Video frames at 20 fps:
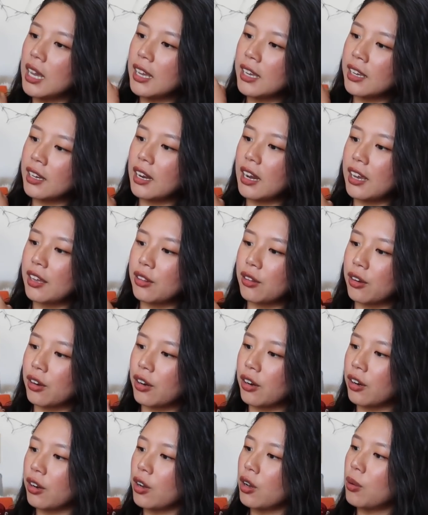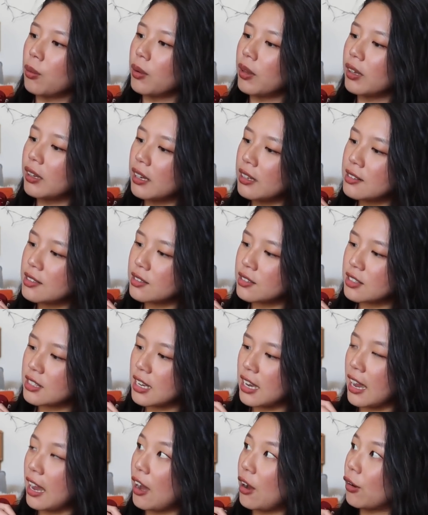I can either, well, I guess I'll
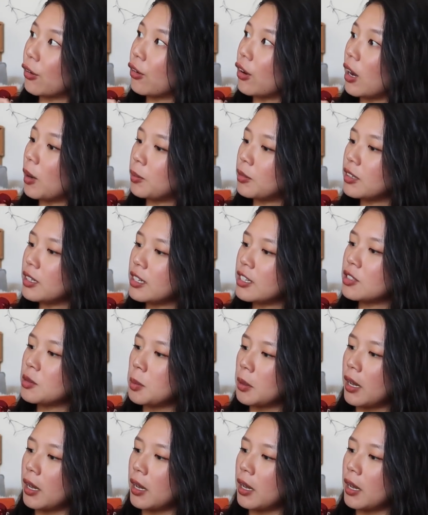see how cropped it is,